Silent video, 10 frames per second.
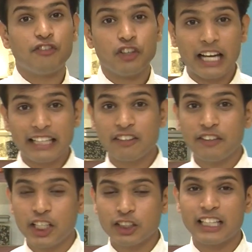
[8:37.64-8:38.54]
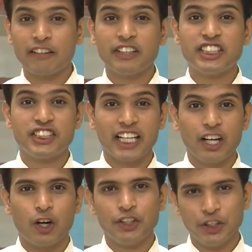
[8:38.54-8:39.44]
If you like the videos that we share
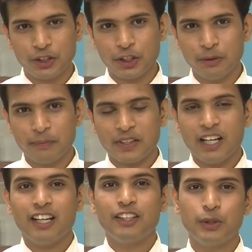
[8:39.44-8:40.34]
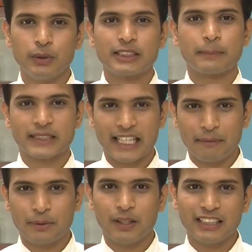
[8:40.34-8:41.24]
on YouTube, do
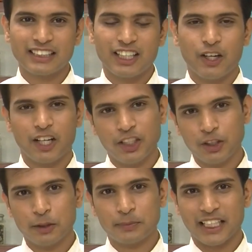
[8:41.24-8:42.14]
subscribe to us on our YouTube